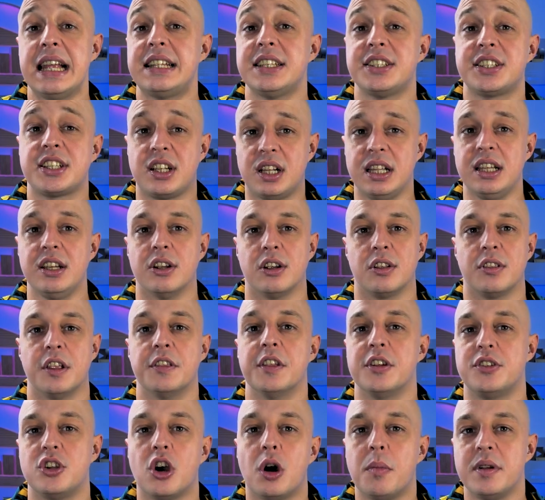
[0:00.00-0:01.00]
It is clear
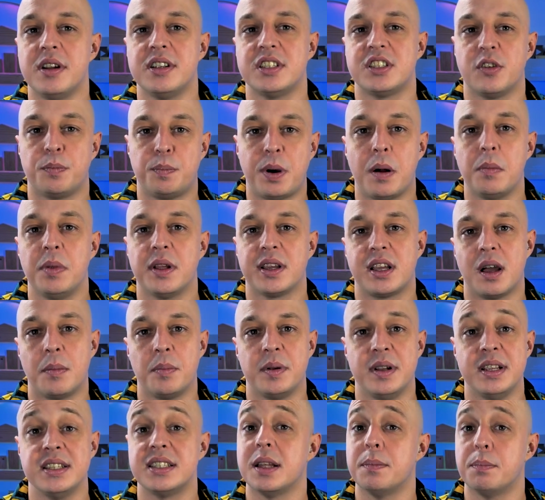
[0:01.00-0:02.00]
that the dominance of public
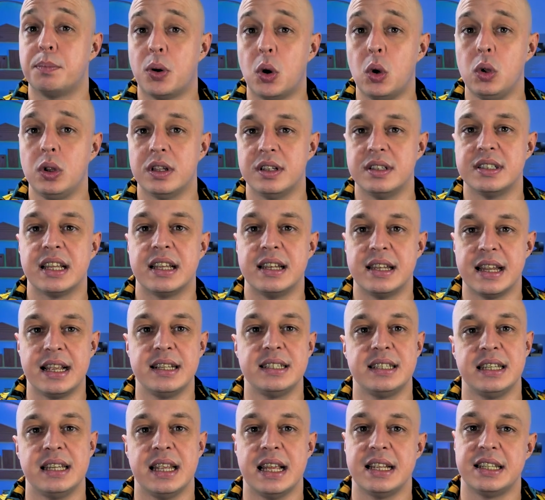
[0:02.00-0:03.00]
companies in Poland in
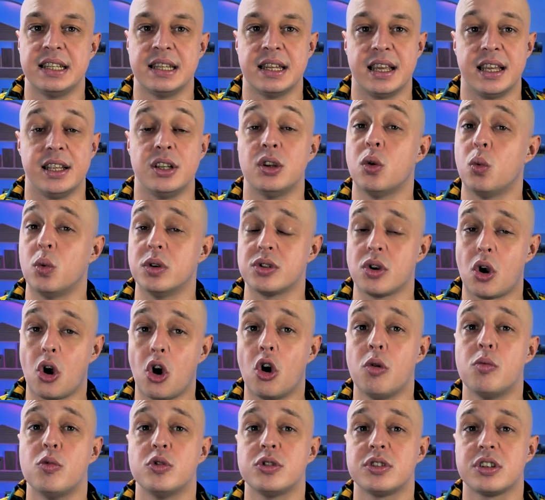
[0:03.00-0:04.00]
1989 was
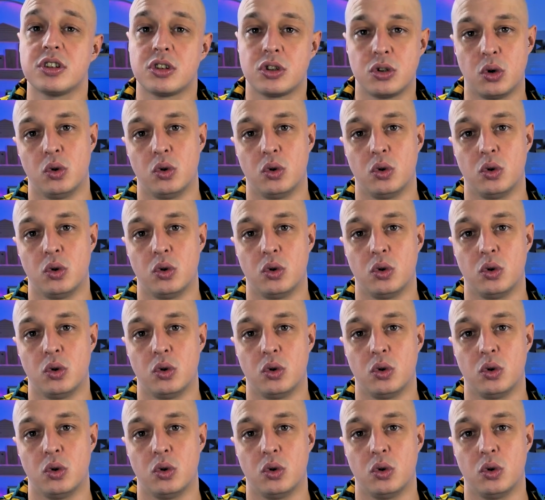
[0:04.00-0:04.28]
almost